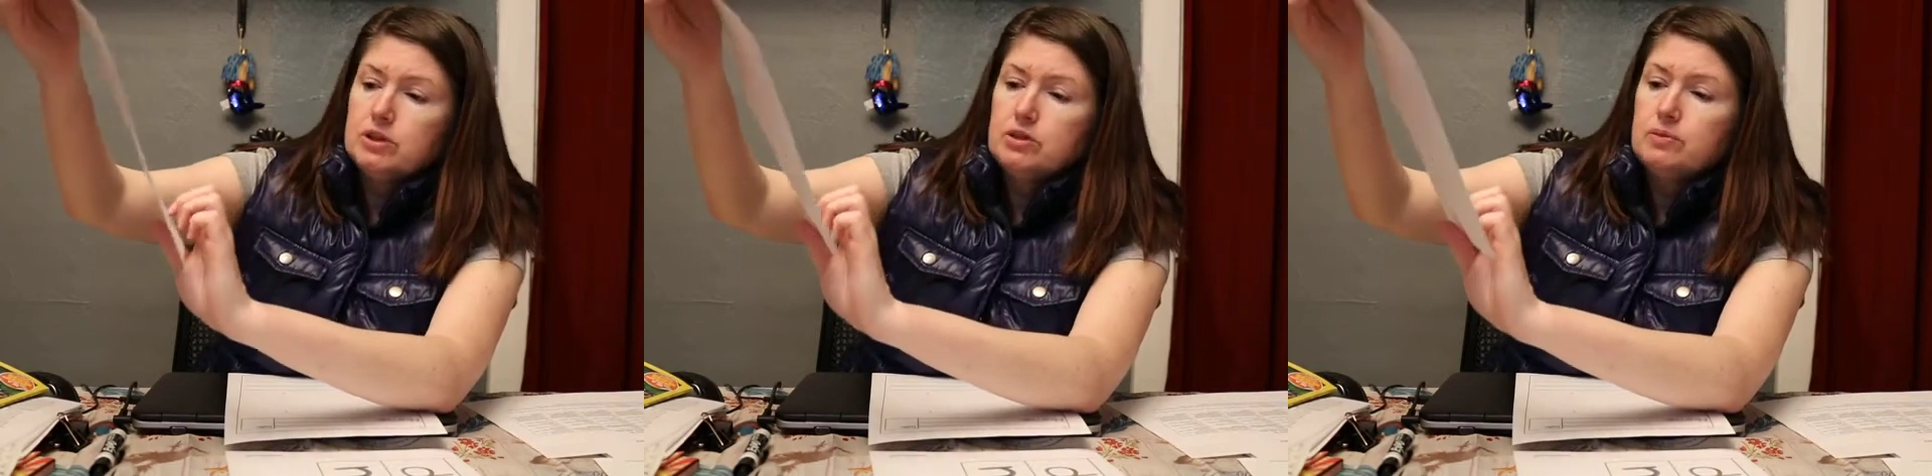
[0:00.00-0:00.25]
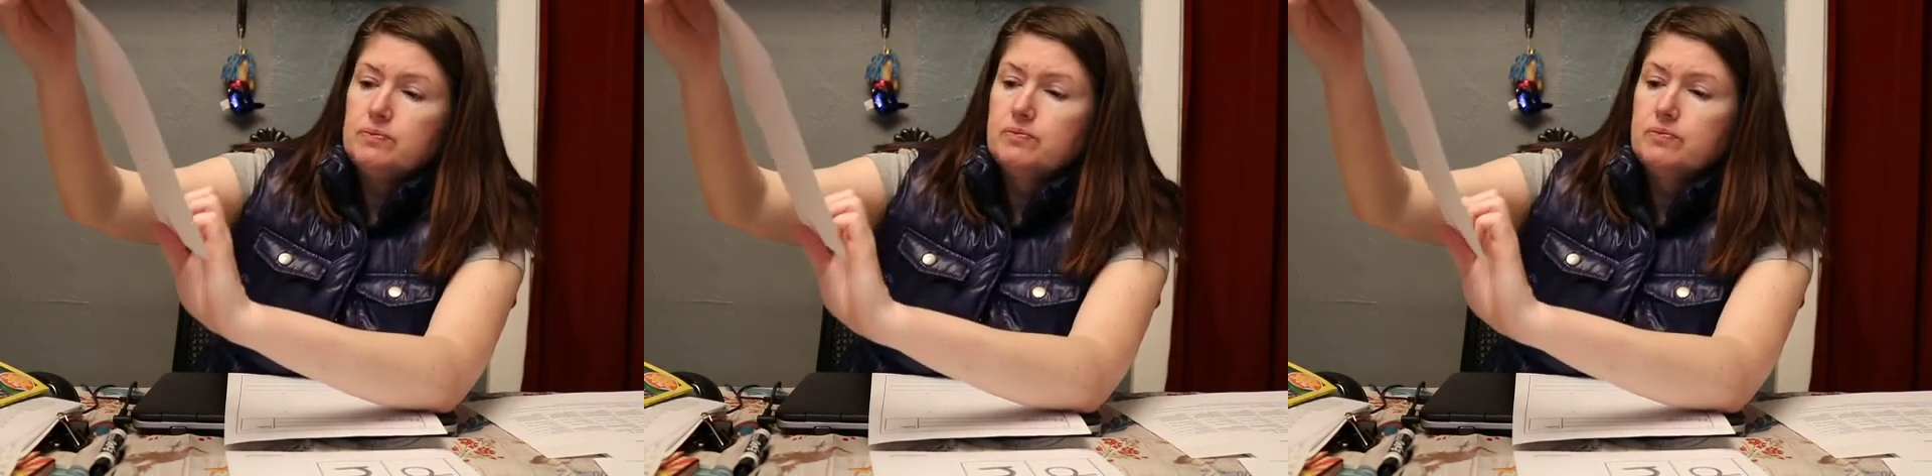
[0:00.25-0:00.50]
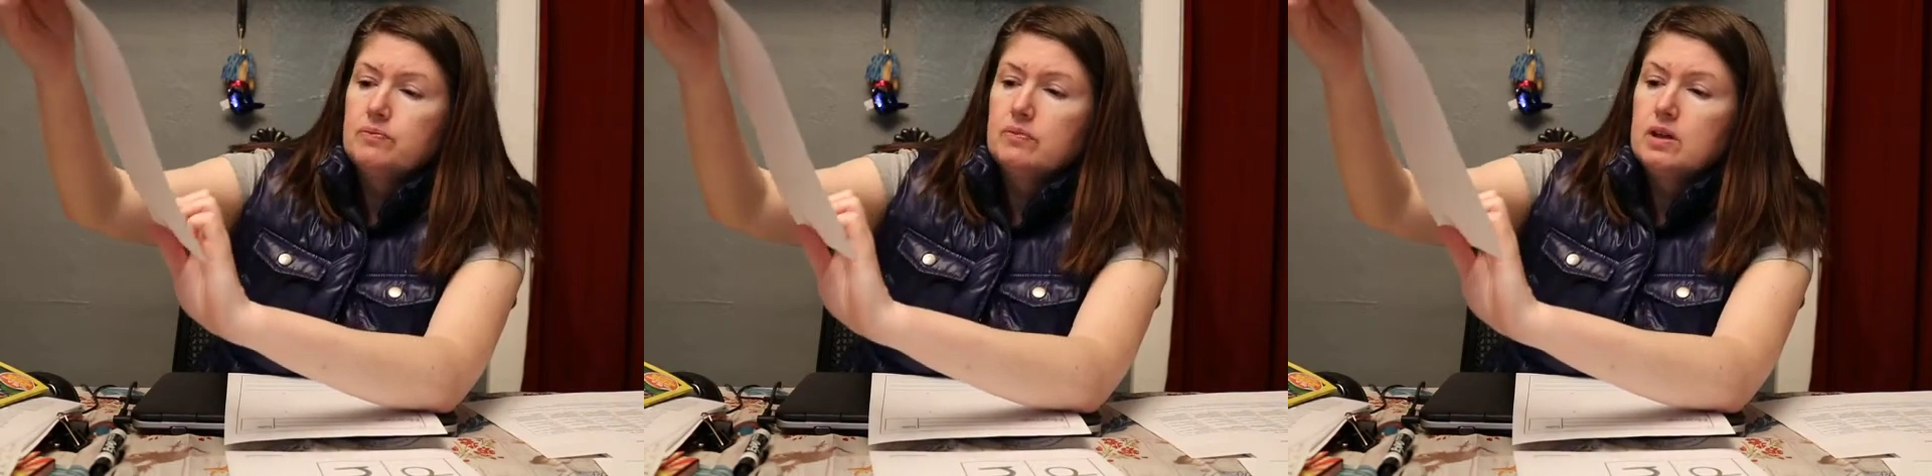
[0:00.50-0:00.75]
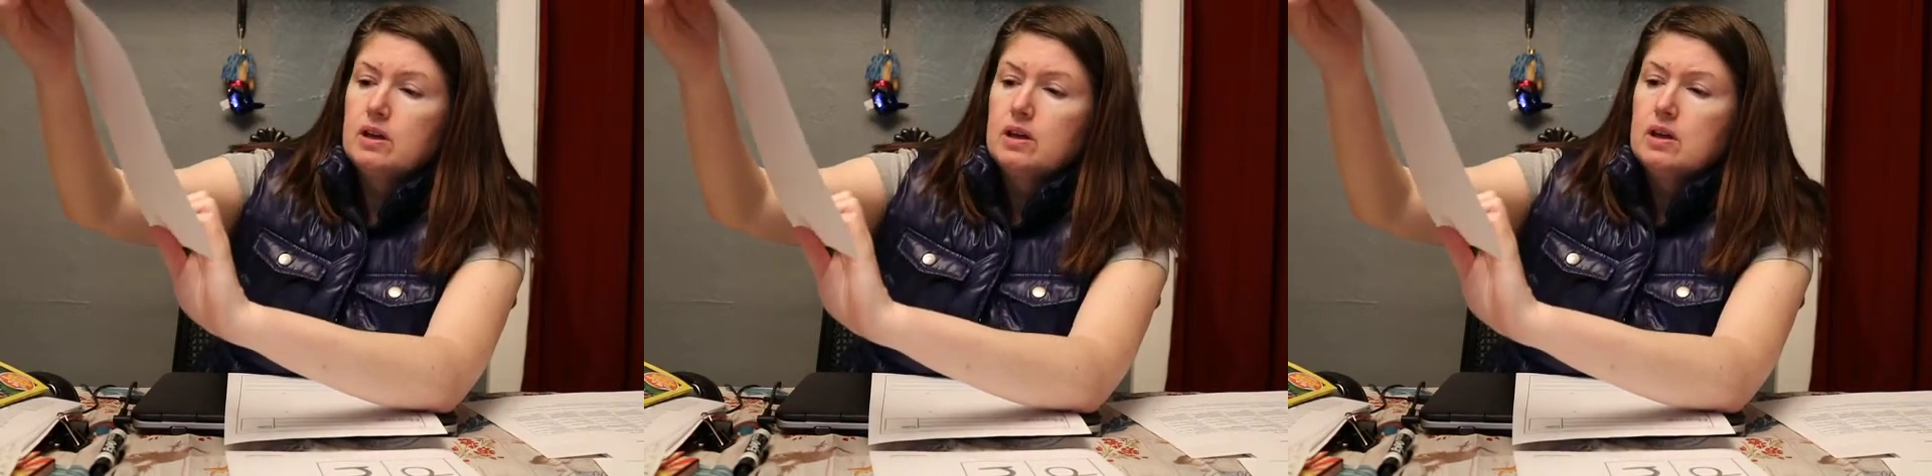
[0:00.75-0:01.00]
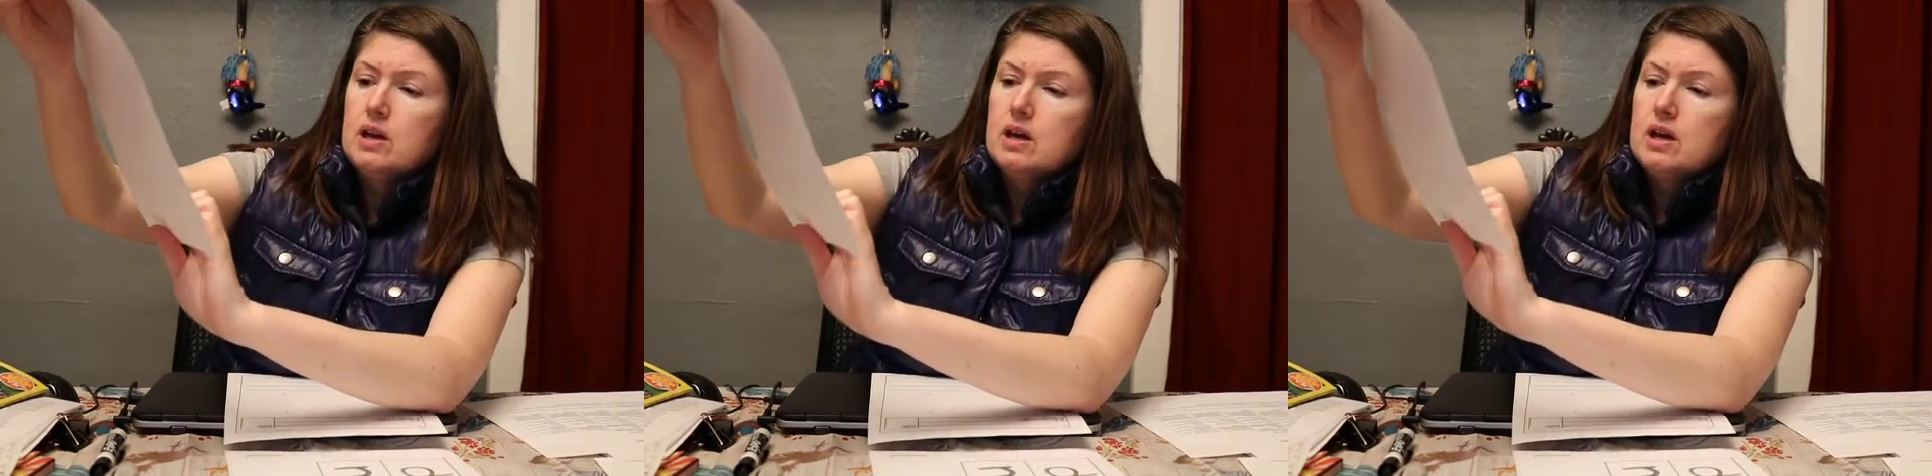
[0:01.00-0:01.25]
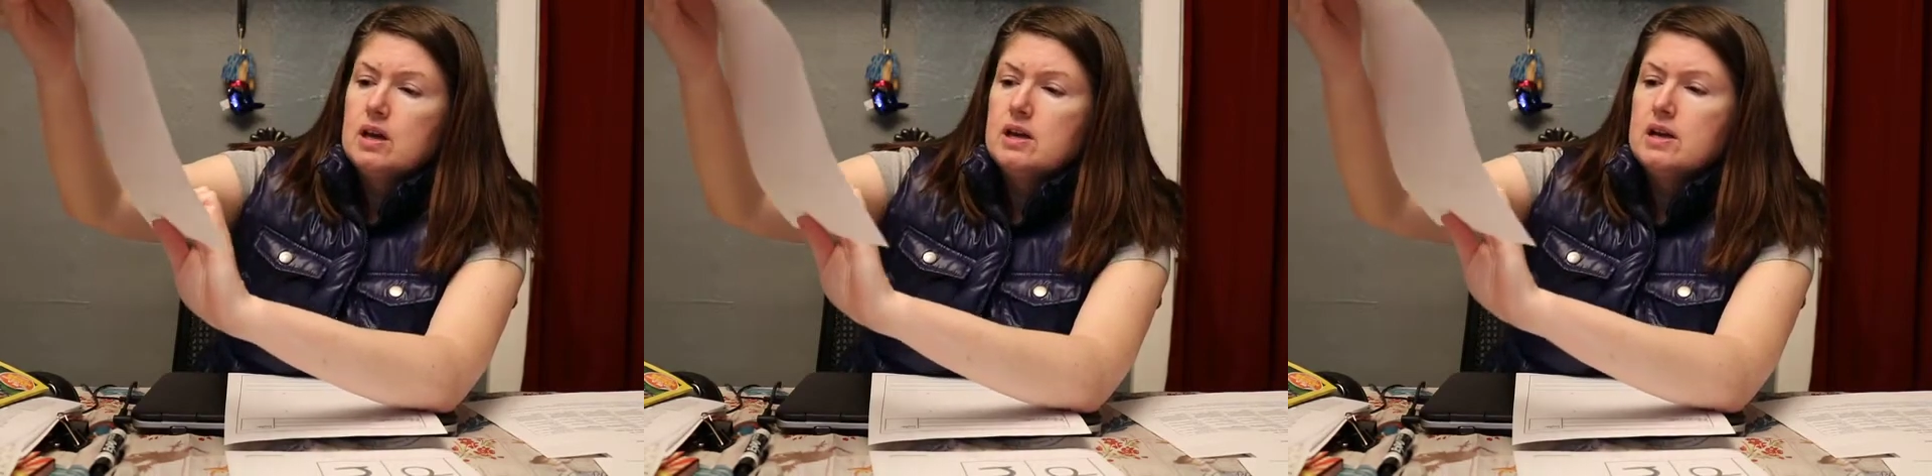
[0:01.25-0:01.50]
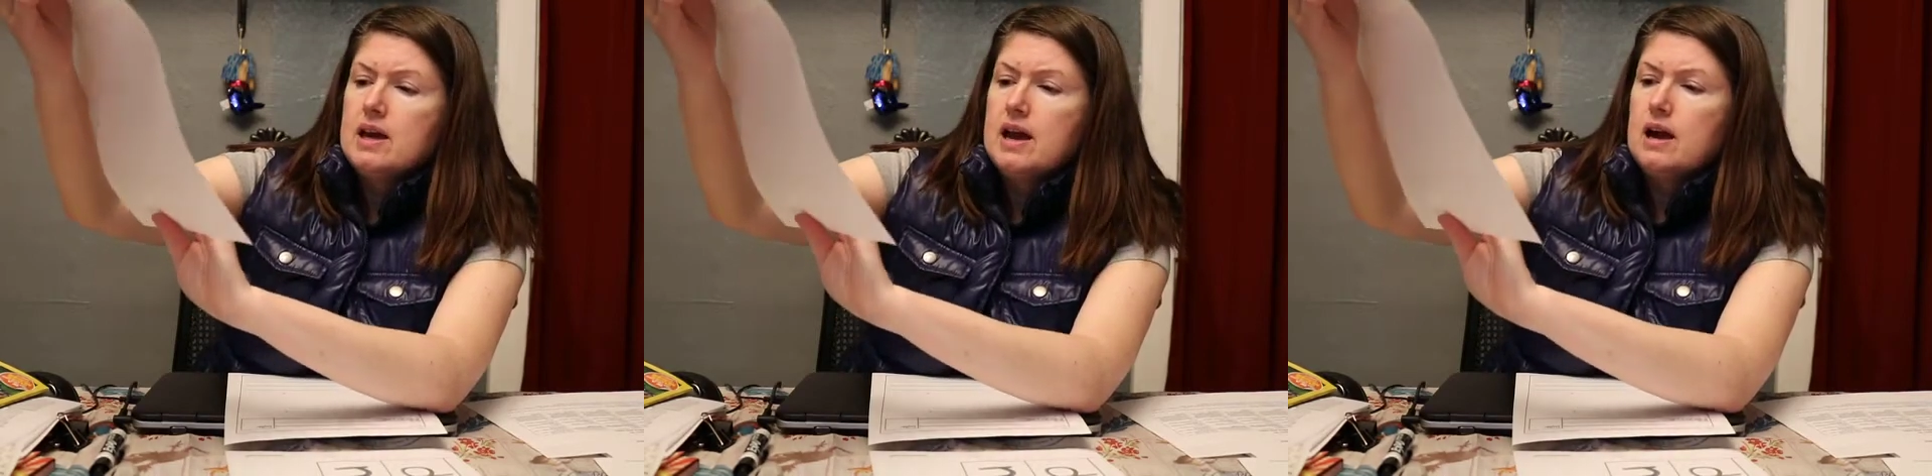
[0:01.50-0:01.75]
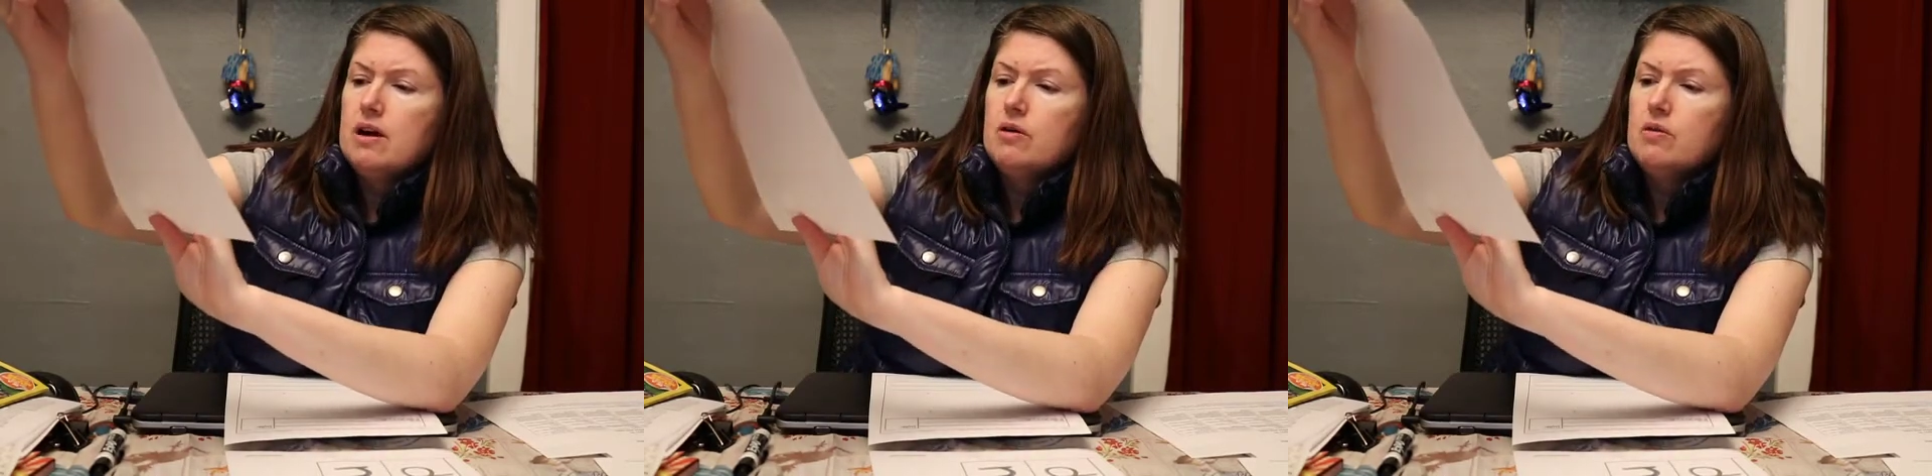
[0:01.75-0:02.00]
you.
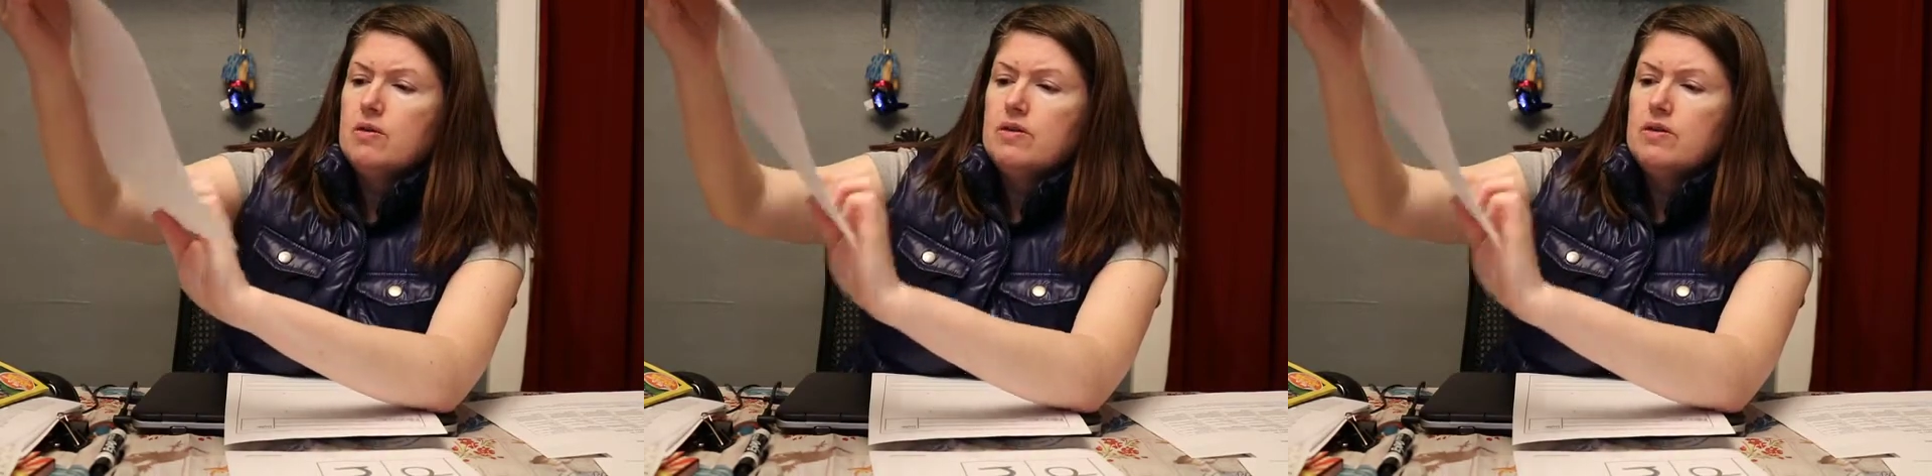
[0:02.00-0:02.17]
Now